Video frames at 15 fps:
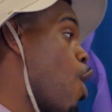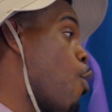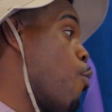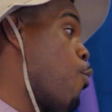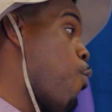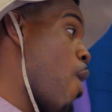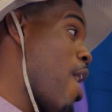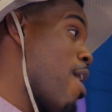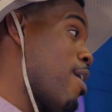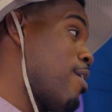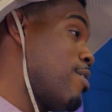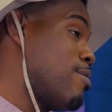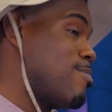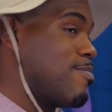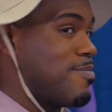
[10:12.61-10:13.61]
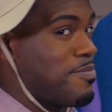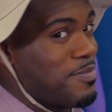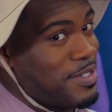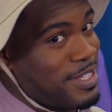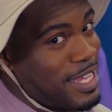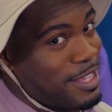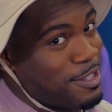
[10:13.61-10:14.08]
"Well,"
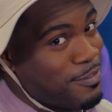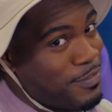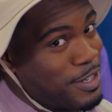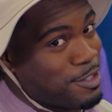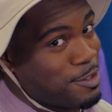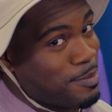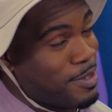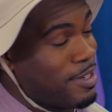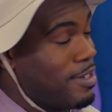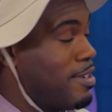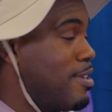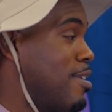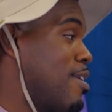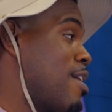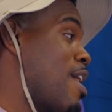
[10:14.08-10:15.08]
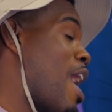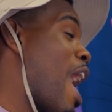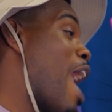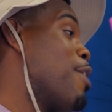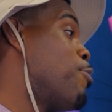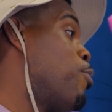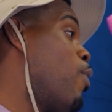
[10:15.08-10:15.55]
said the fisherman,
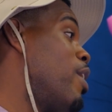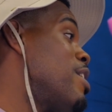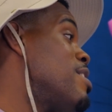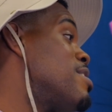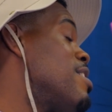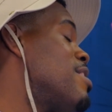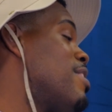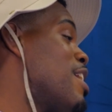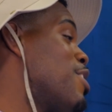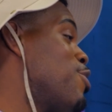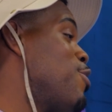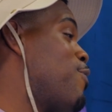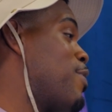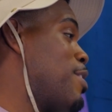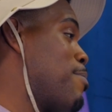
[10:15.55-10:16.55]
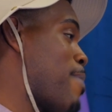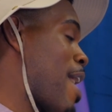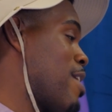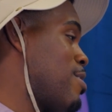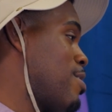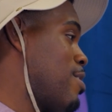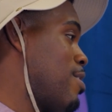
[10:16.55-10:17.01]
"I wanted to thank you for the
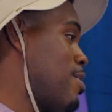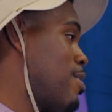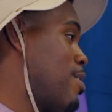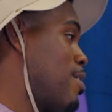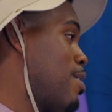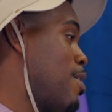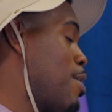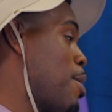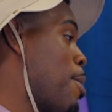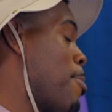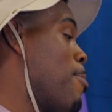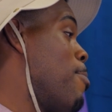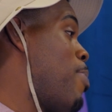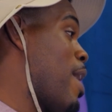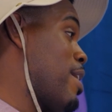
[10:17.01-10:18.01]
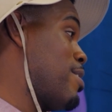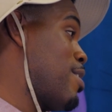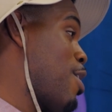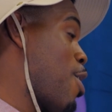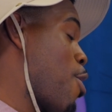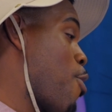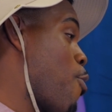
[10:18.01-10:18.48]
mansion. But
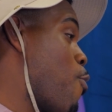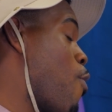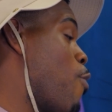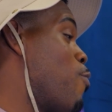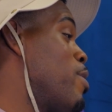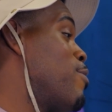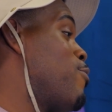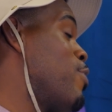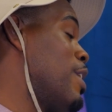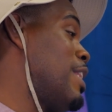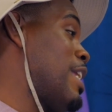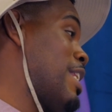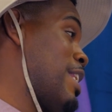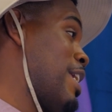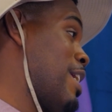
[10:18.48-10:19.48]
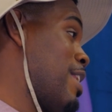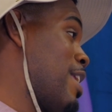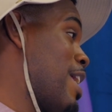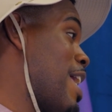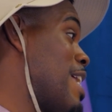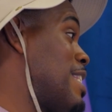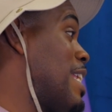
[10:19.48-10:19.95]
what we really need
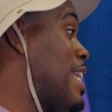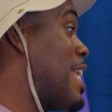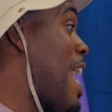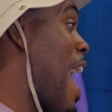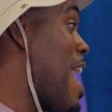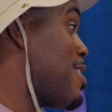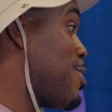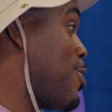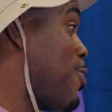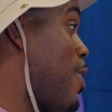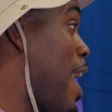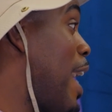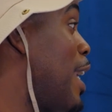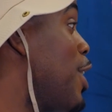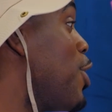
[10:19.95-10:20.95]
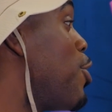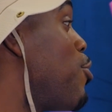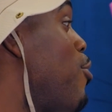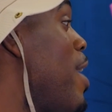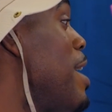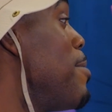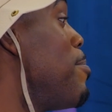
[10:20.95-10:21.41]
is a castle and a
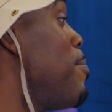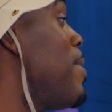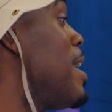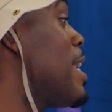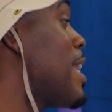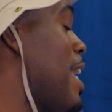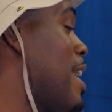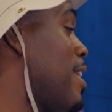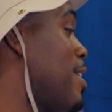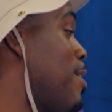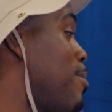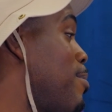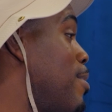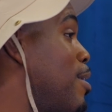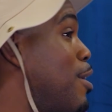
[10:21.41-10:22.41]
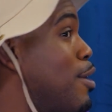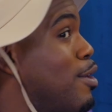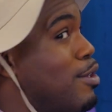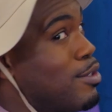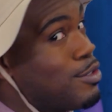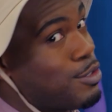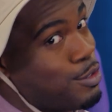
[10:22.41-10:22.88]
great big kingdom
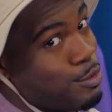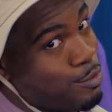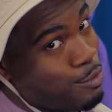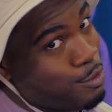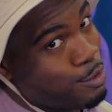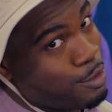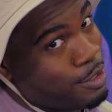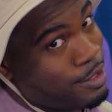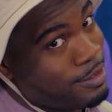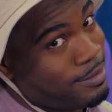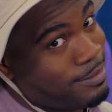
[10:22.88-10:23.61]
to rule."